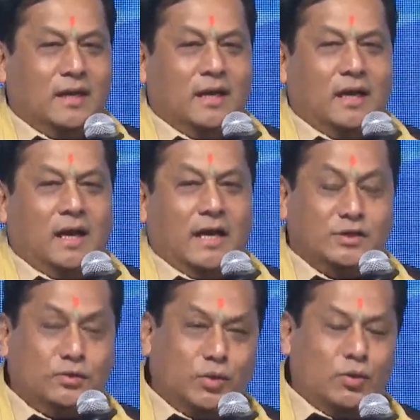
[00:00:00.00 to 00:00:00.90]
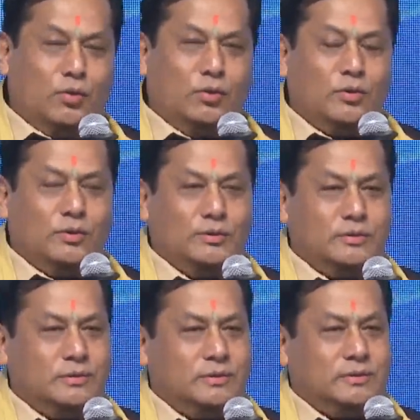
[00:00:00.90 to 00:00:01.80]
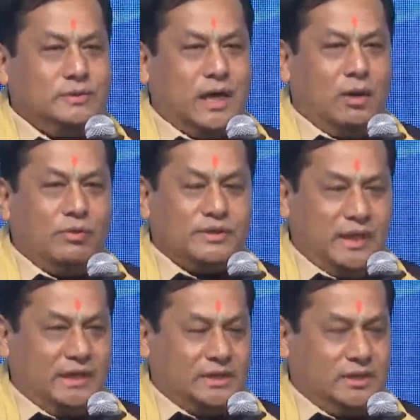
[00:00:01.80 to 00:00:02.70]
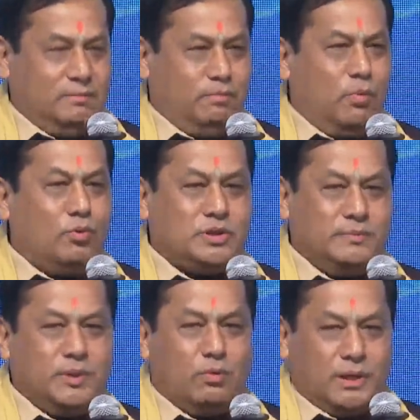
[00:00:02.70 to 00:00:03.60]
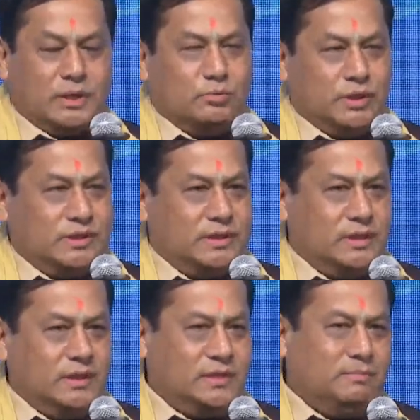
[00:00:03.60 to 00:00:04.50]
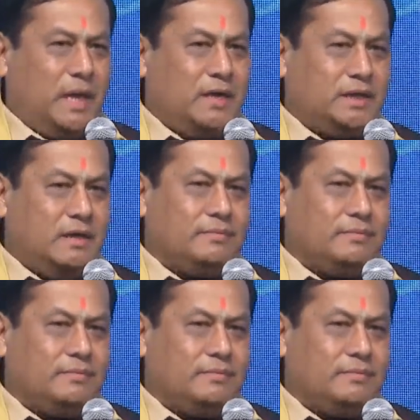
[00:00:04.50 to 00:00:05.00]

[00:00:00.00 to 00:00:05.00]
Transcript: as you know, our sector, port shipping waterways, this maritime